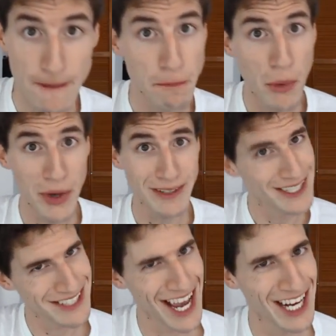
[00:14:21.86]
the
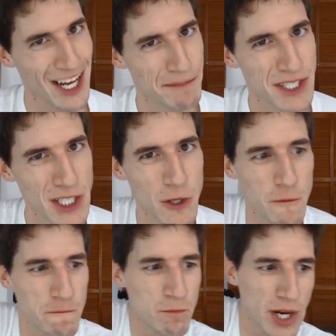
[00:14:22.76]
point is kind of up to
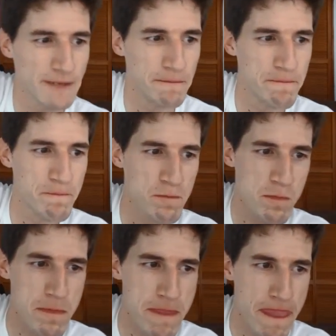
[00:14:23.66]
you, right?
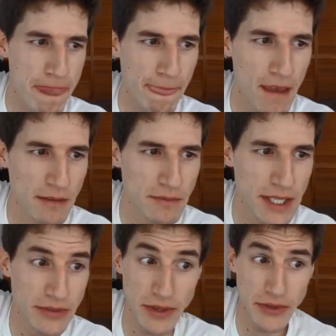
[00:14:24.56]

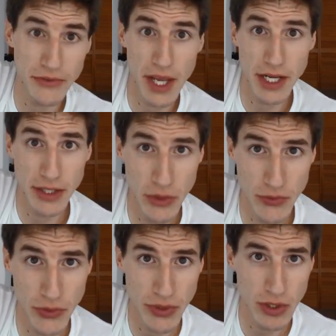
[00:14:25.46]
Is understanding
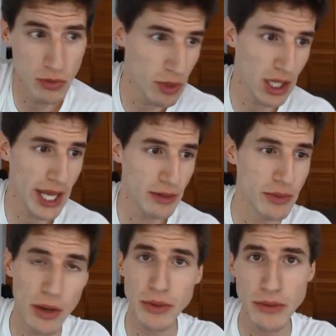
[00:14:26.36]
useful to you? Well, I
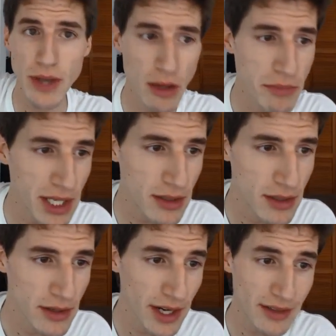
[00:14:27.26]
don't know. You tell me,
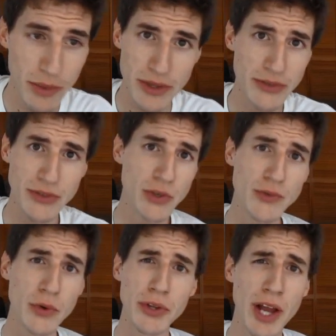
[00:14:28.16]
right? Whether it's
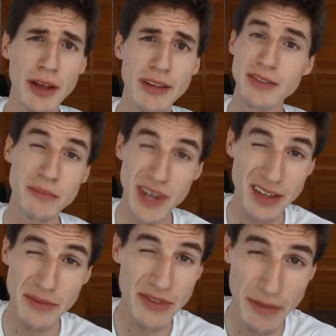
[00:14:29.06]
useful or not, it's
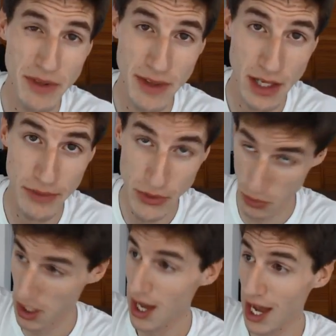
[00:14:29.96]
subjective. It's up to the
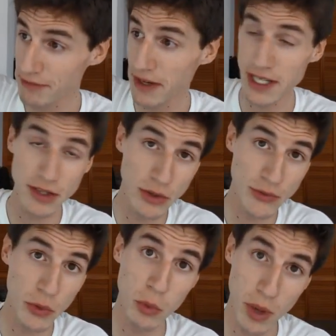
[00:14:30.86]
individual. I find it
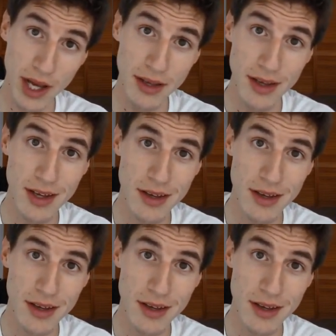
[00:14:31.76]
useful. Why?